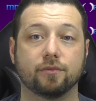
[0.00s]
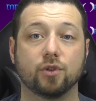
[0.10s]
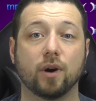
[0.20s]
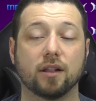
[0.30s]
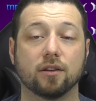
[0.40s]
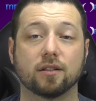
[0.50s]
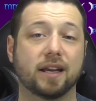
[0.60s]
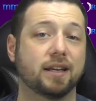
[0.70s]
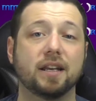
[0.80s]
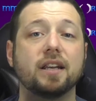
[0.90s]
do I look
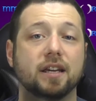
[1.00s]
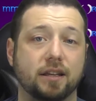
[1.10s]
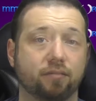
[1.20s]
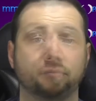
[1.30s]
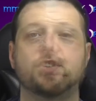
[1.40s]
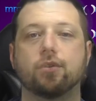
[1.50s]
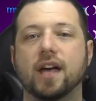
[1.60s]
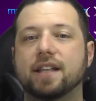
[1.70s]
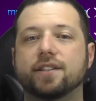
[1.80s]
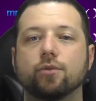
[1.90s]
like an idiot? So
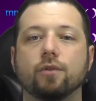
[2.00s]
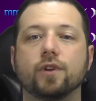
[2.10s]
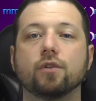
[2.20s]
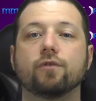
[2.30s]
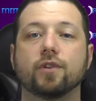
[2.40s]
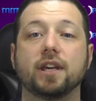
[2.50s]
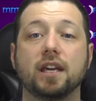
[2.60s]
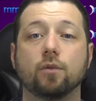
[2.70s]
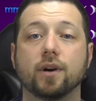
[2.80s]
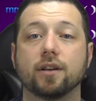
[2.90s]
that's the review for the
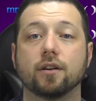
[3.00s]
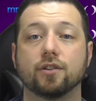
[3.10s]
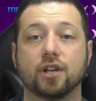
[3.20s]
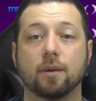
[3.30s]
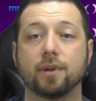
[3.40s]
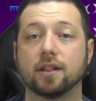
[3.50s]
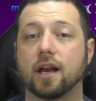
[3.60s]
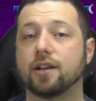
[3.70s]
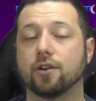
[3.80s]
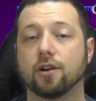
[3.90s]
Ewin Champion
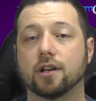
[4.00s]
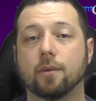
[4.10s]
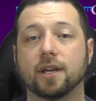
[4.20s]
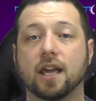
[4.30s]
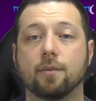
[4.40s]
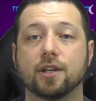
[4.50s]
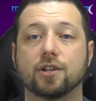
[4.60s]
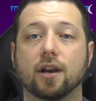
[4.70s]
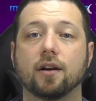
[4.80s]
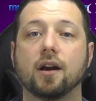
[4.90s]
Line Ergonomic Gaming
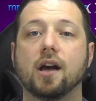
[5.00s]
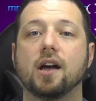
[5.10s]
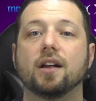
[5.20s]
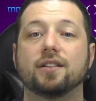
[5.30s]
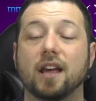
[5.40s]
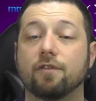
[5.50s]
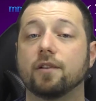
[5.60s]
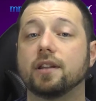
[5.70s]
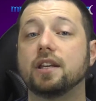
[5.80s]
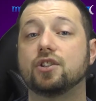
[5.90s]
Chair.
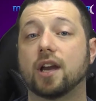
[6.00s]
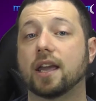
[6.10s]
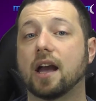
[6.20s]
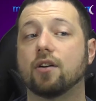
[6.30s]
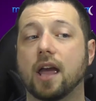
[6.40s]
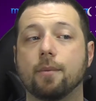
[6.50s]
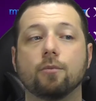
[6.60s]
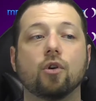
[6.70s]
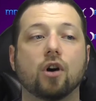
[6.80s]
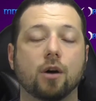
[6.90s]
Definitely check out
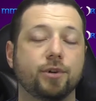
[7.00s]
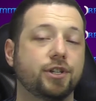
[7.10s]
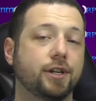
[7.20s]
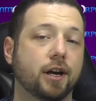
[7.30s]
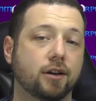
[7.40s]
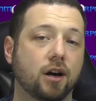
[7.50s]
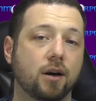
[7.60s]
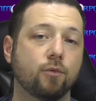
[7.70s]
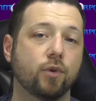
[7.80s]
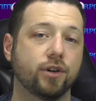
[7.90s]

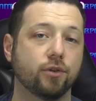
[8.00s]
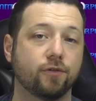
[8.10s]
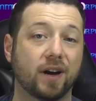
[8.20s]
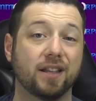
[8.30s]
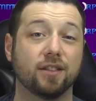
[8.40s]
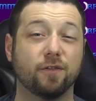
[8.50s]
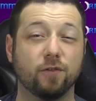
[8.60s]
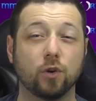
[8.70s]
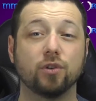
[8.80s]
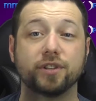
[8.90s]
MMORPG.com where you'll find the
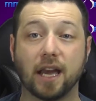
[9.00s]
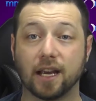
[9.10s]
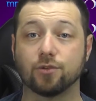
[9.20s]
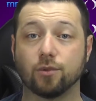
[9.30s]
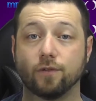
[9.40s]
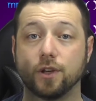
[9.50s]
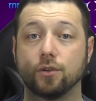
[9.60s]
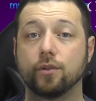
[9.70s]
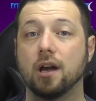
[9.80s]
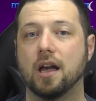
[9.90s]
full text review